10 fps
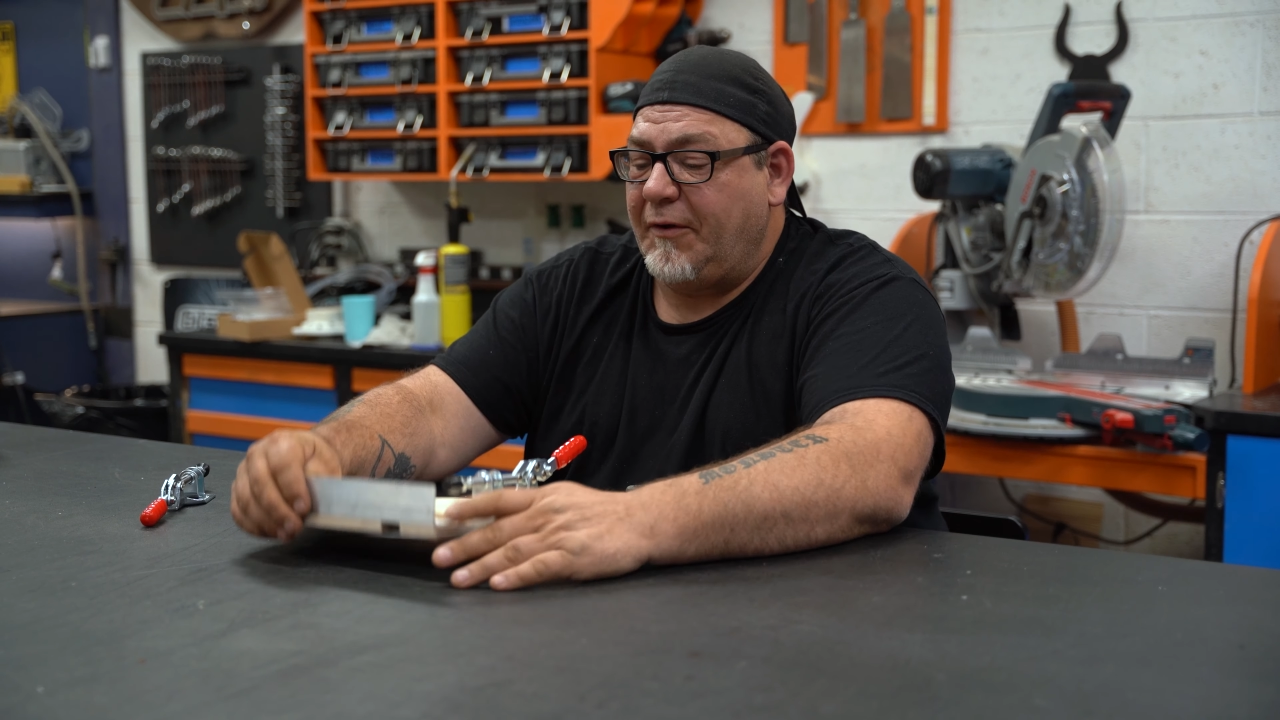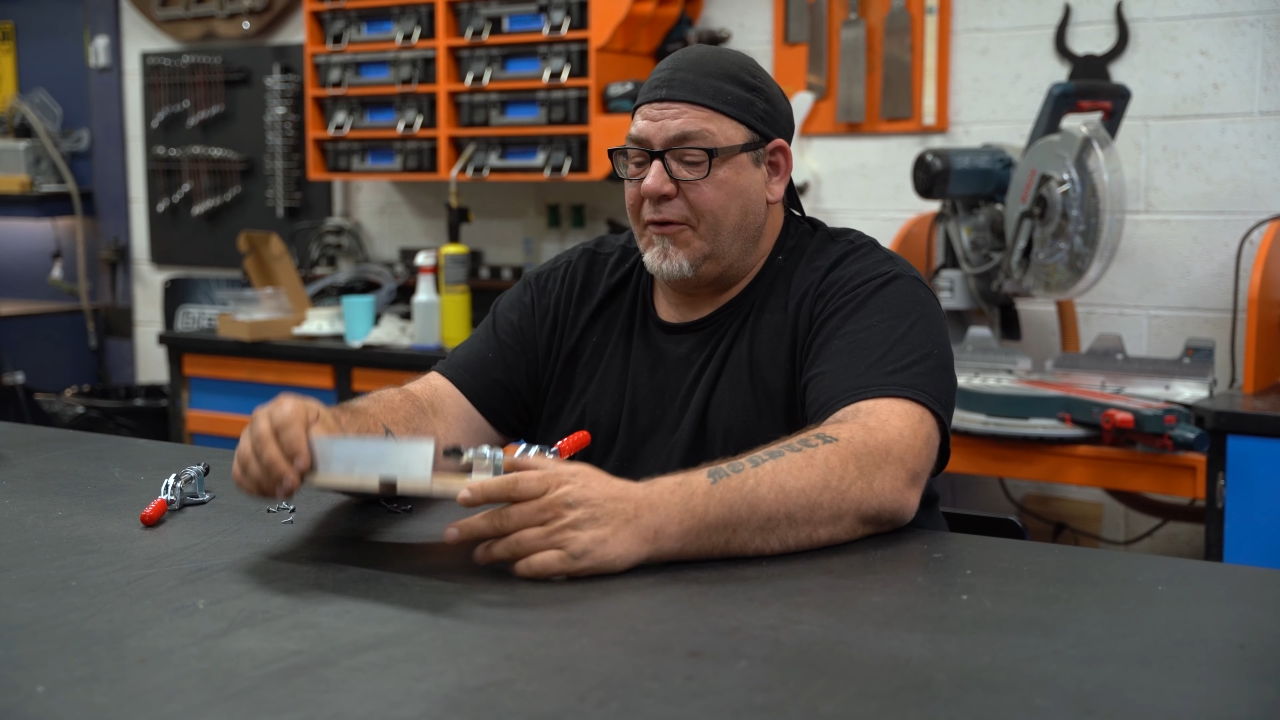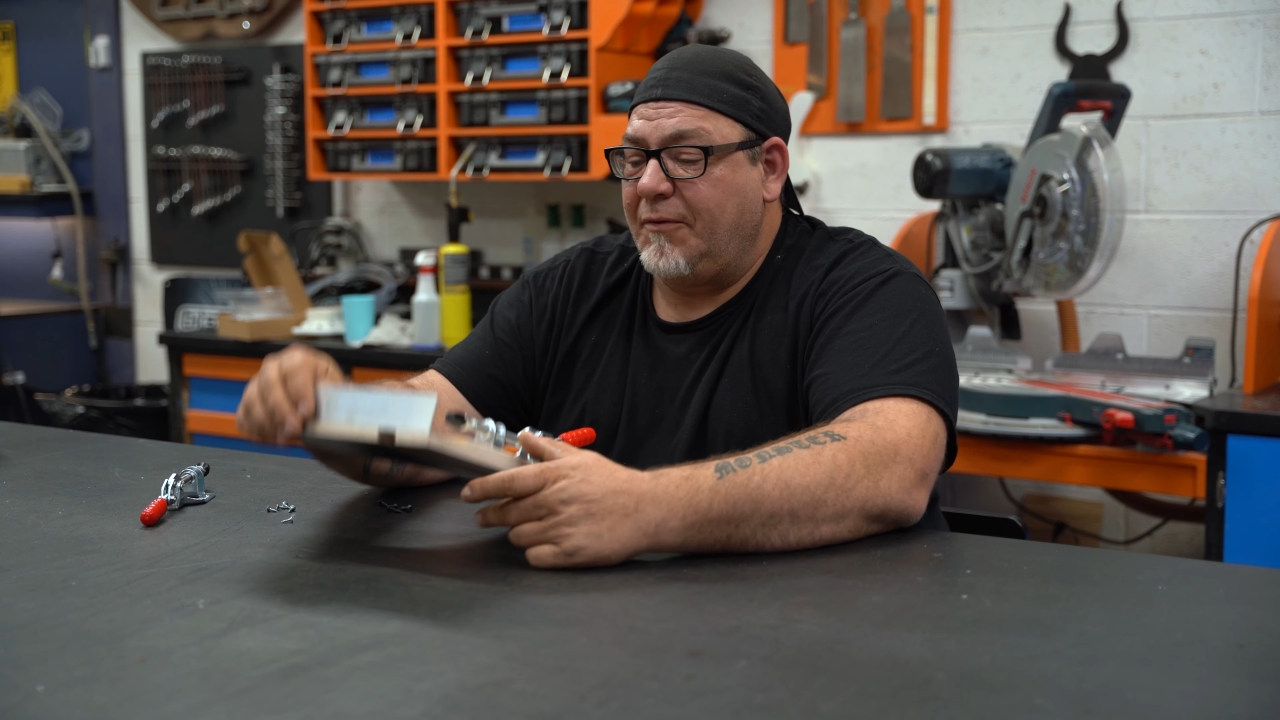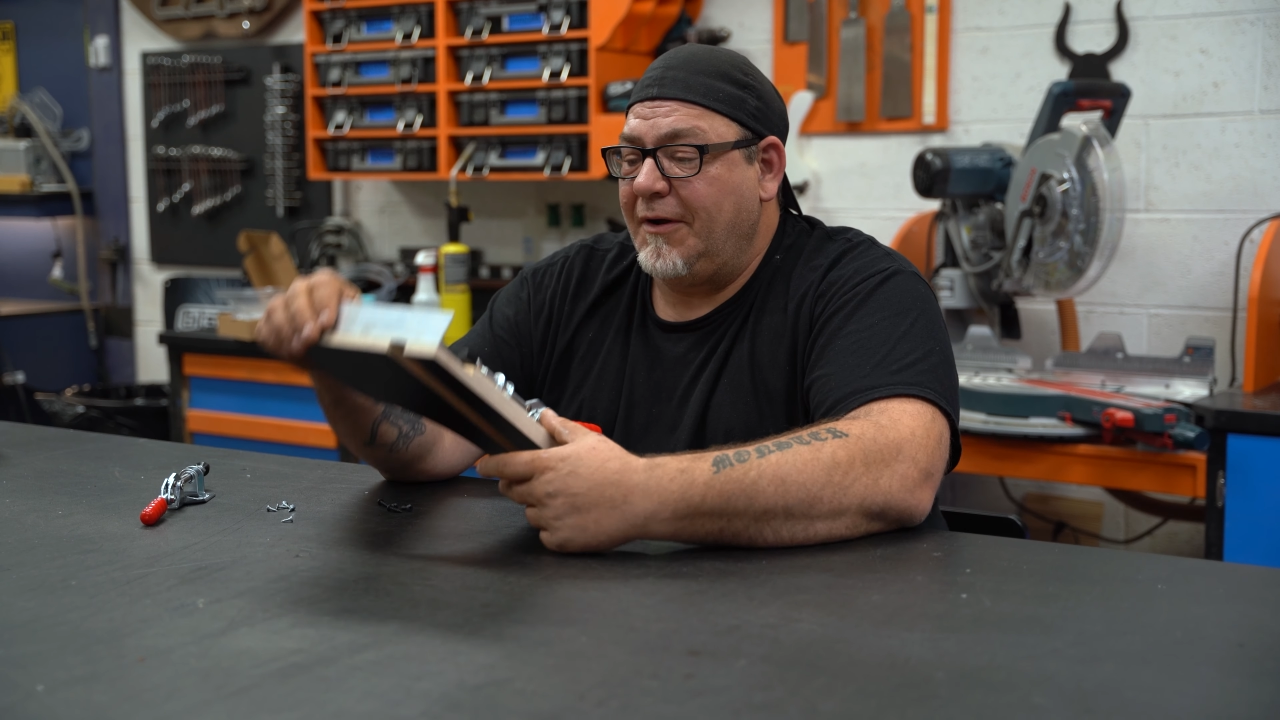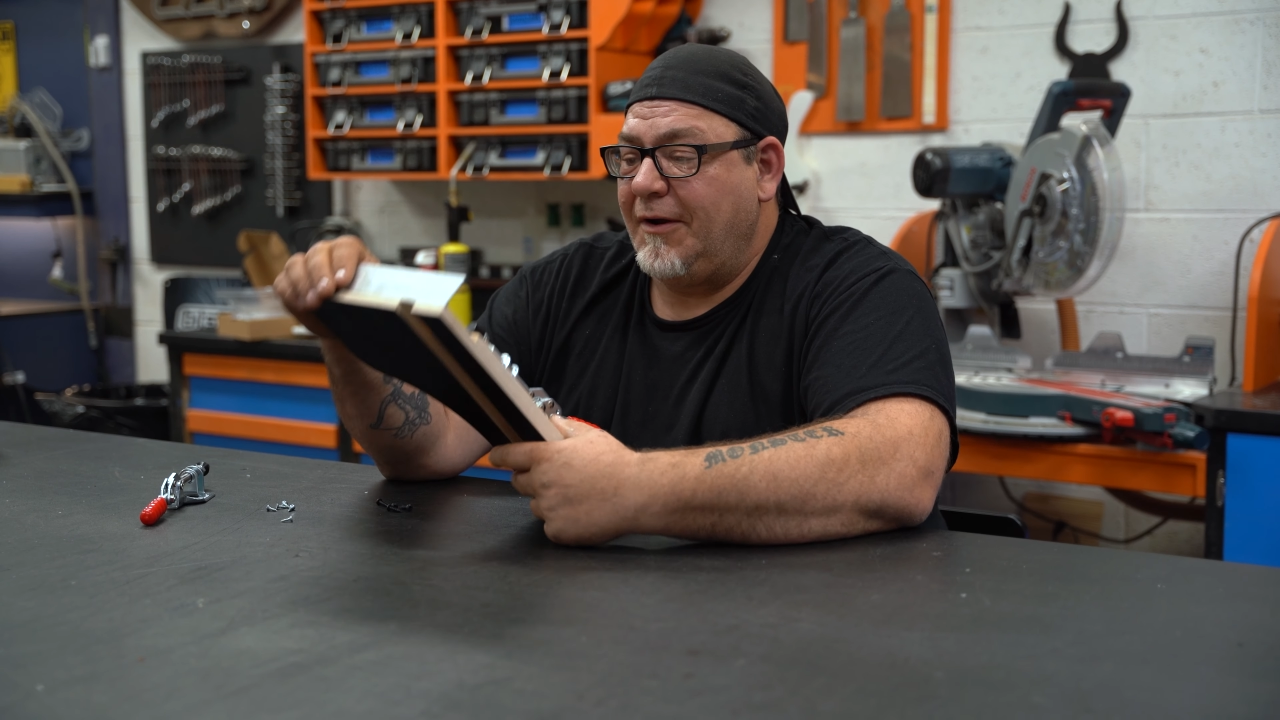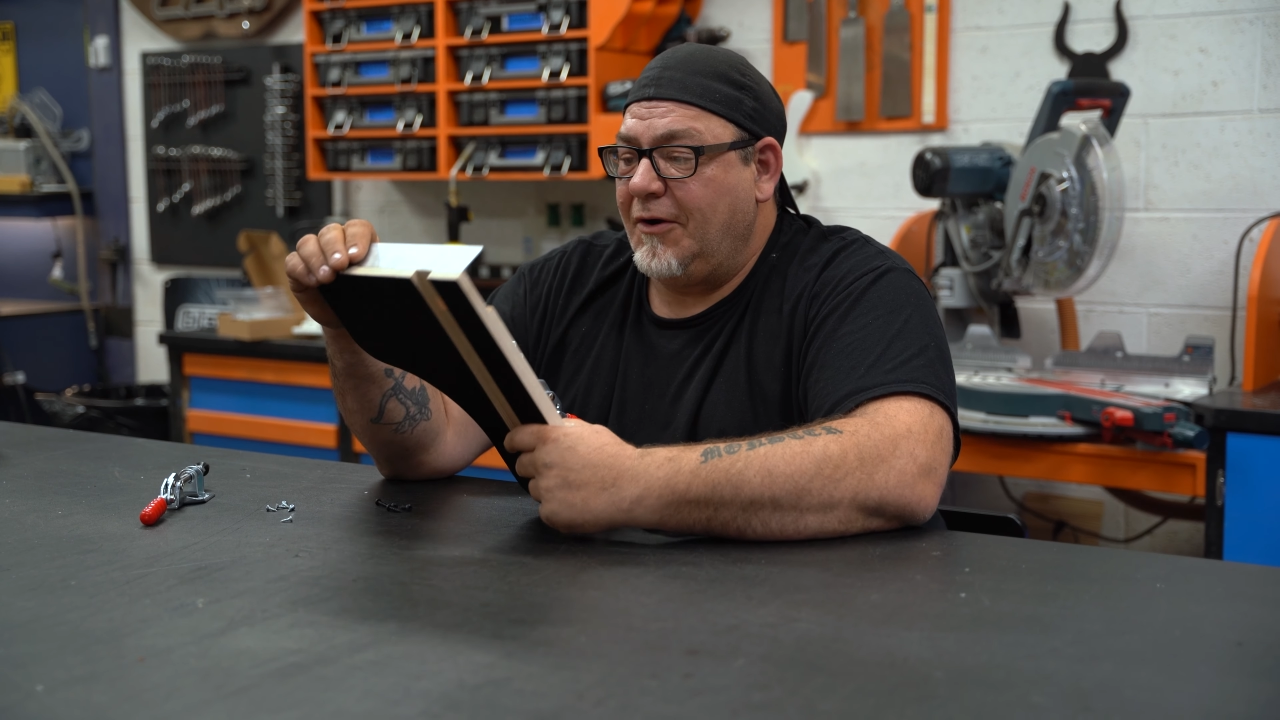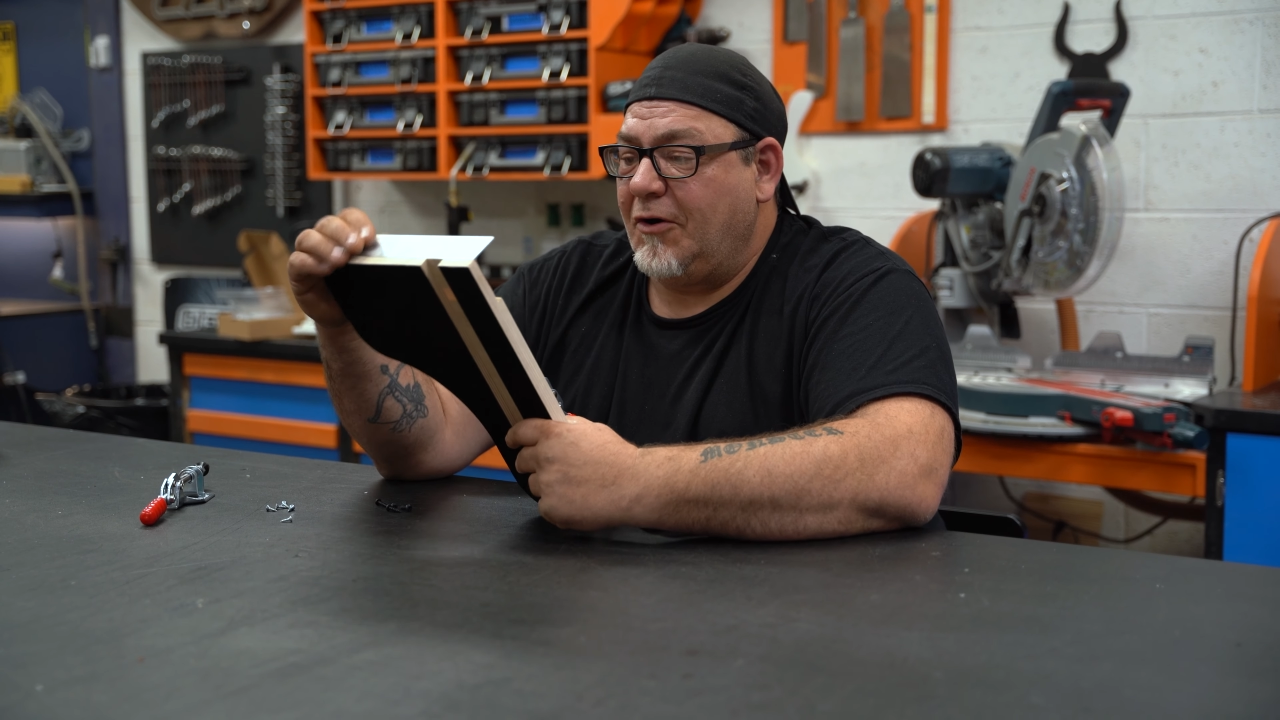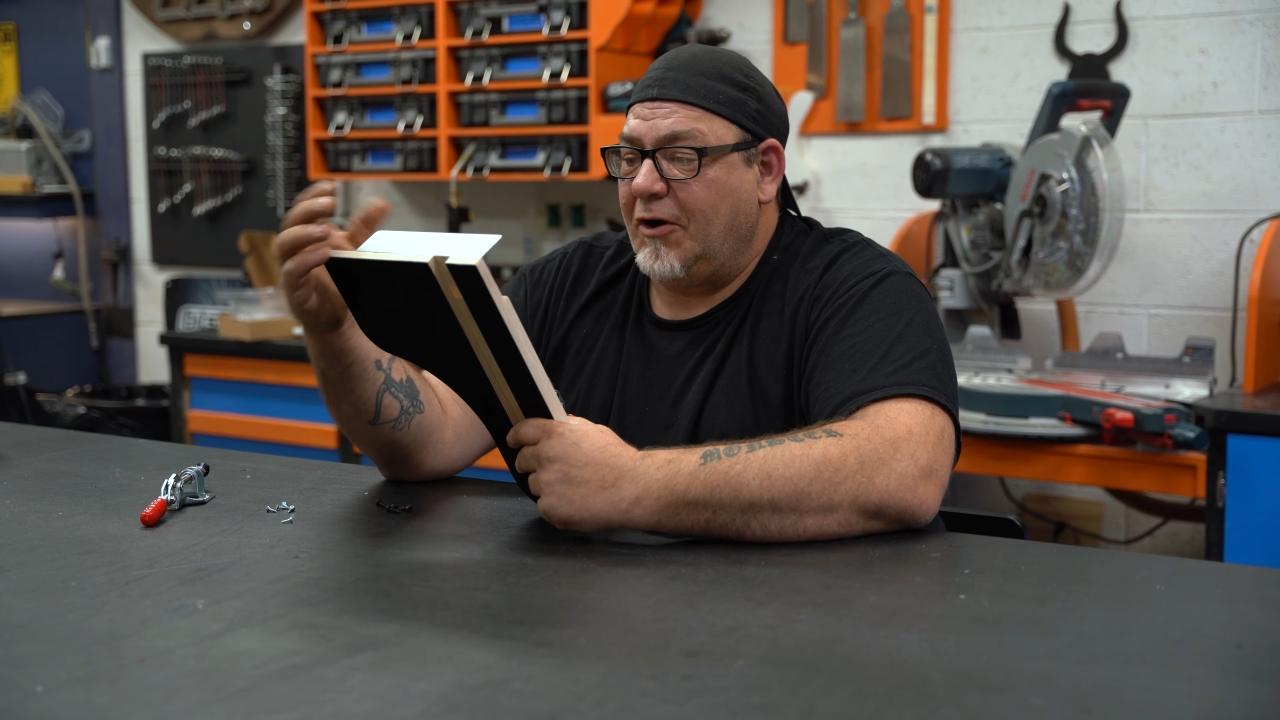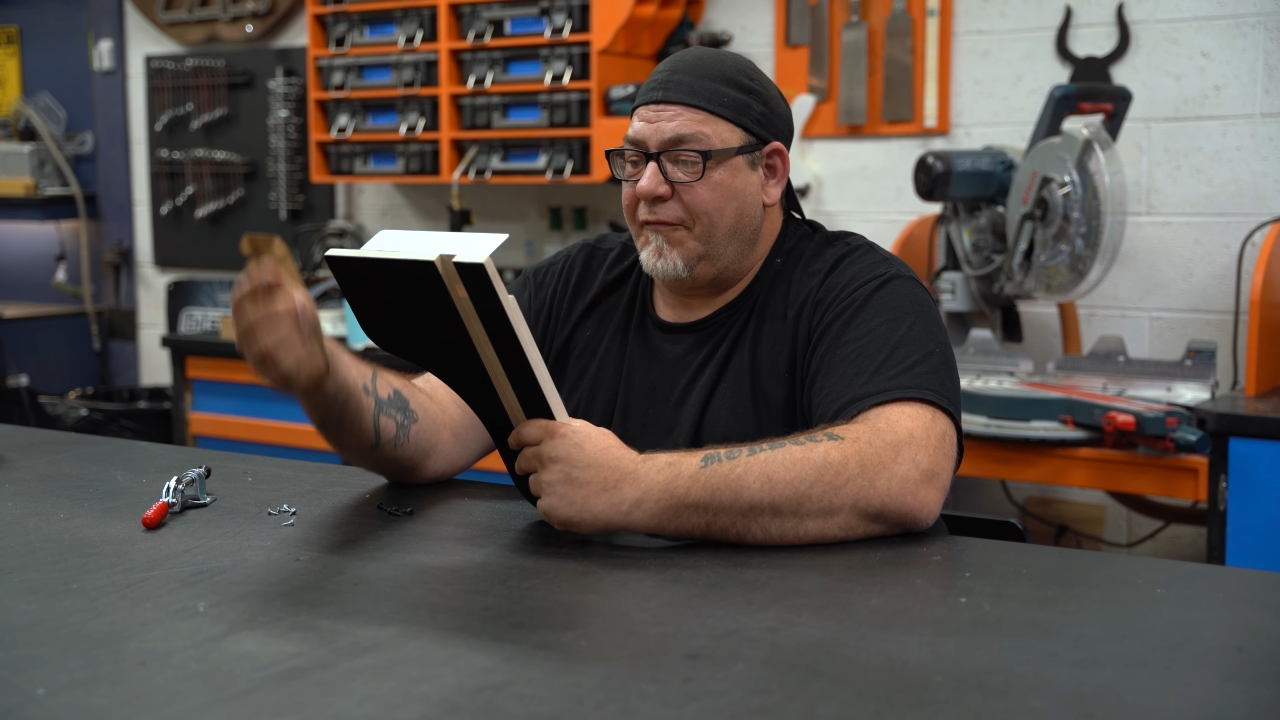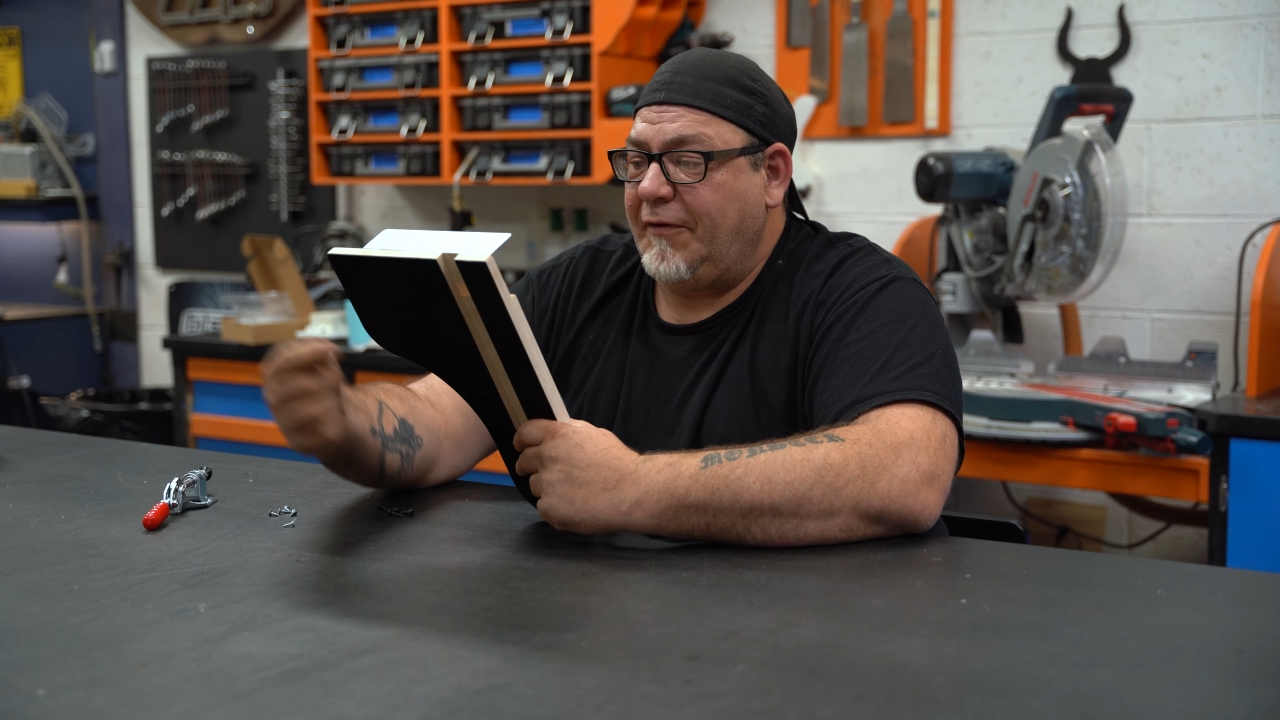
you, or